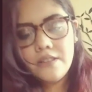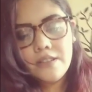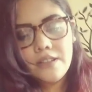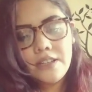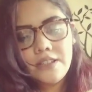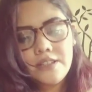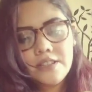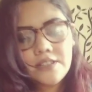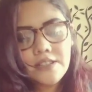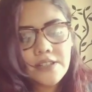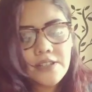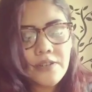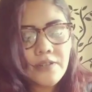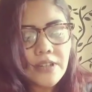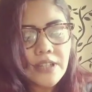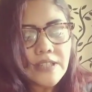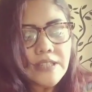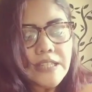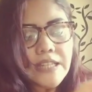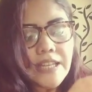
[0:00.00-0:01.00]
like this little
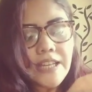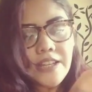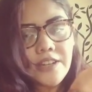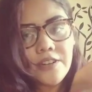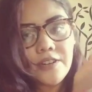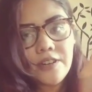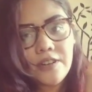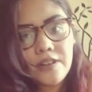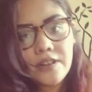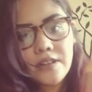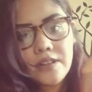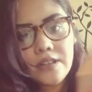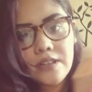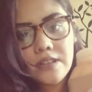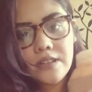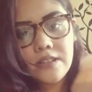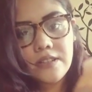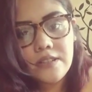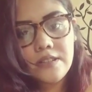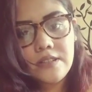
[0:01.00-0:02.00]
container.
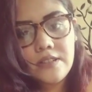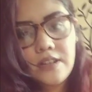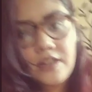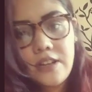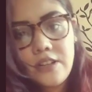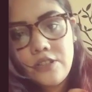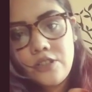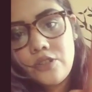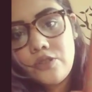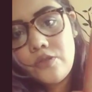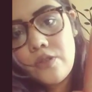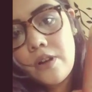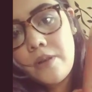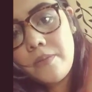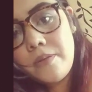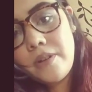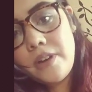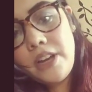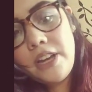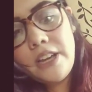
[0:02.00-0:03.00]
It's uh,
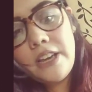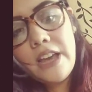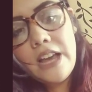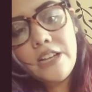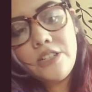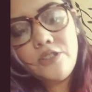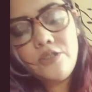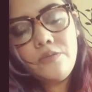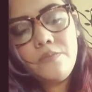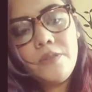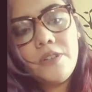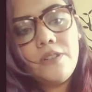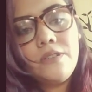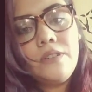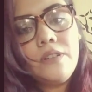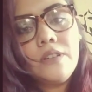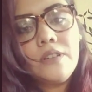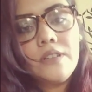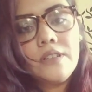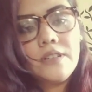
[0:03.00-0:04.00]
strawberry cashew milk.